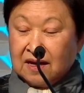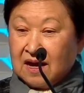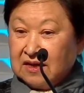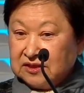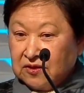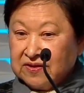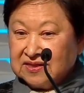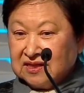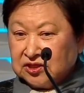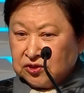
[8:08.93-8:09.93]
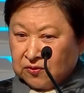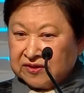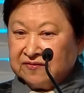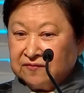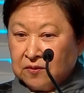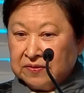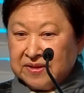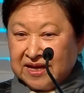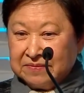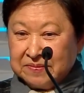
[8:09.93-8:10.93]
Ando is his shortened form
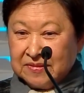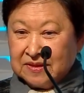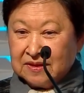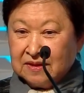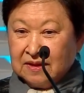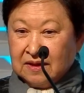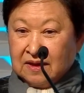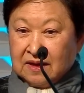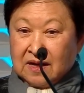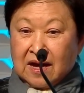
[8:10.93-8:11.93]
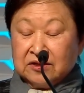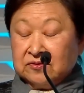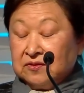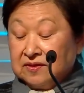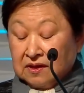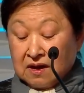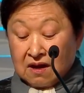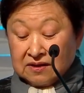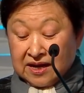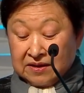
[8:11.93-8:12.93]
name. I don't know the
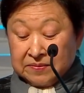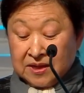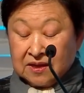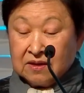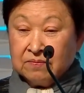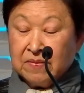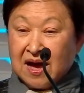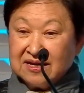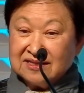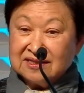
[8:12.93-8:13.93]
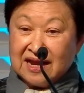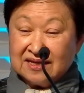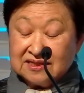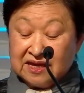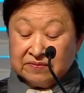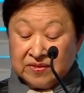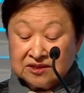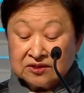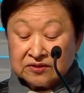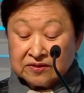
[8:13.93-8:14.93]
long name. Mang is like saying
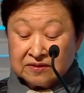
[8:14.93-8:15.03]
Mr.